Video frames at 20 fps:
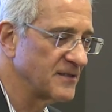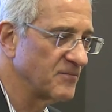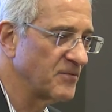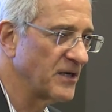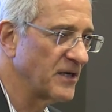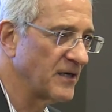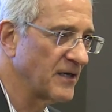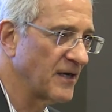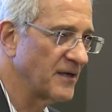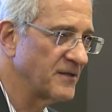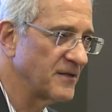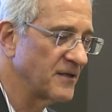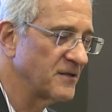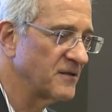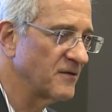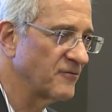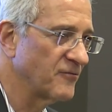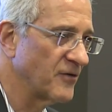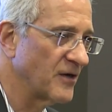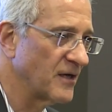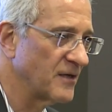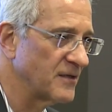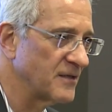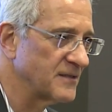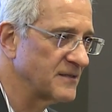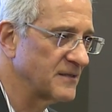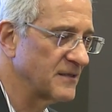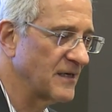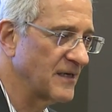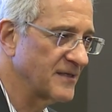being identified
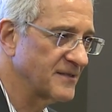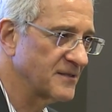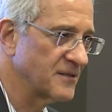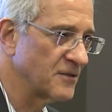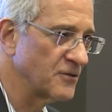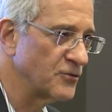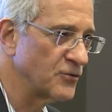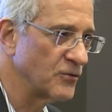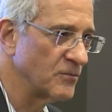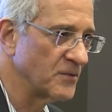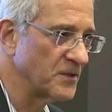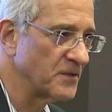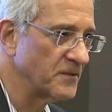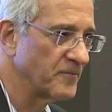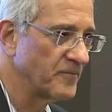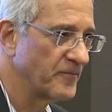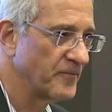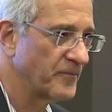as less than human,